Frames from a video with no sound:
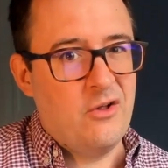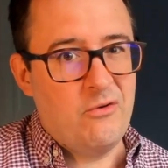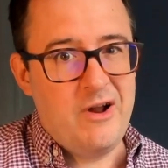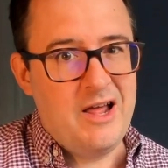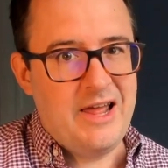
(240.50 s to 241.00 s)

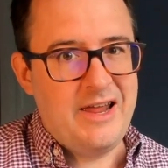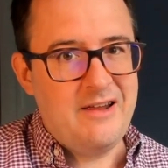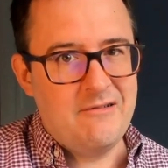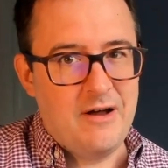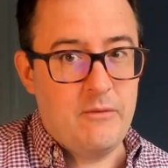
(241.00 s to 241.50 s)

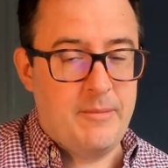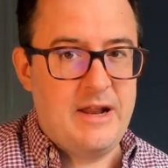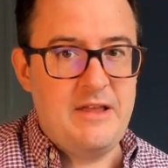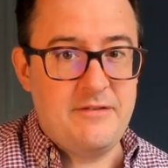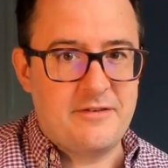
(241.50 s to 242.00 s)
really, right? Well, I
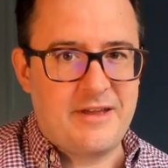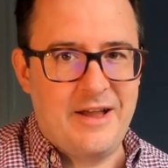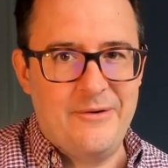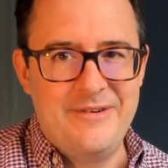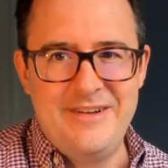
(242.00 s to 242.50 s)
mean, it is a
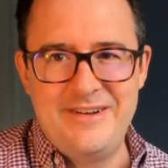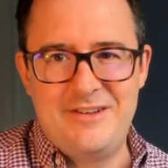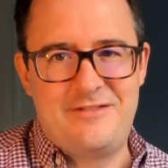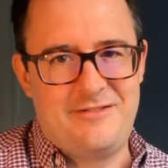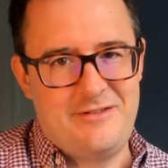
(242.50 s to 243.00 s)
scale,
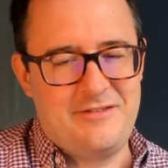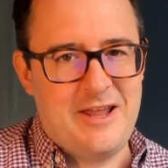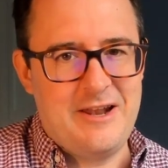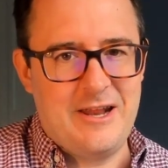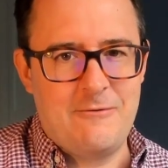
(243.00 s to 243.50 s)
just
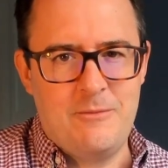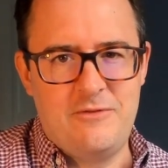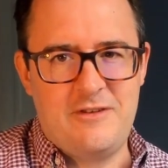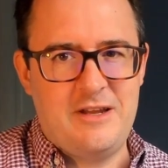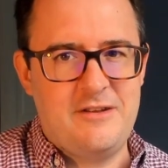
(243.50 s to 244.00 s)
descending from
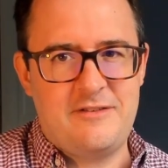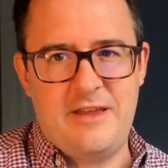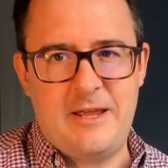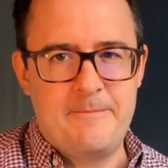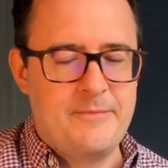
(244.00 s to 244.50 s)
C to
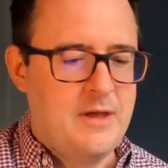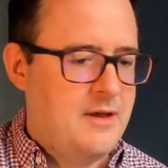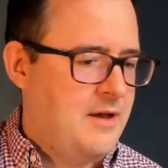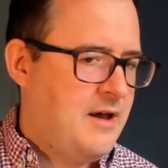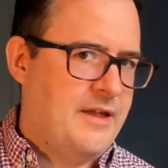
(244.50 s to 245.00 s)
C.
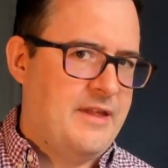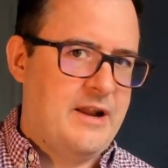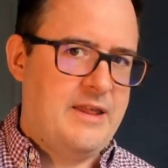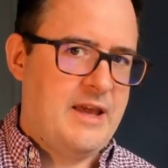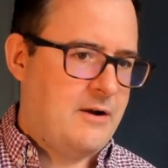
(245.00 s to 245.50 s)
And
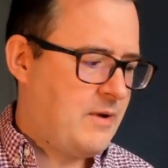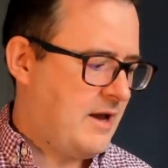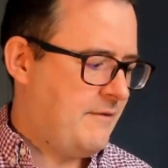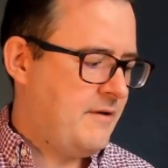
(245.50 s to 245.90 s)
then at the end we have,